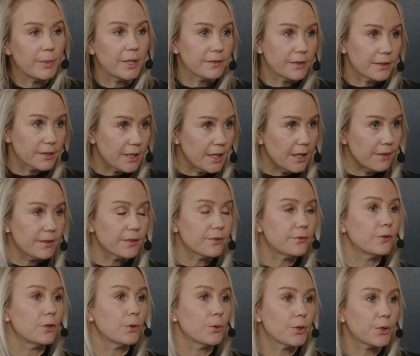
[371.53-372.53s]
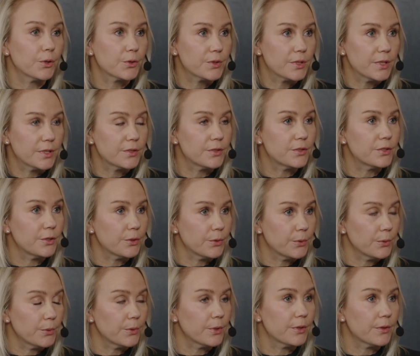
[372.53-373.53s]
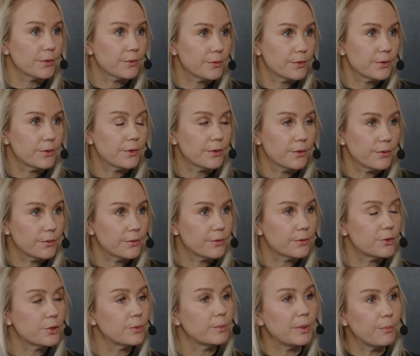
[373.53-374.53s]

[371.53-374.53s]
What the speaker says: but our current focus is to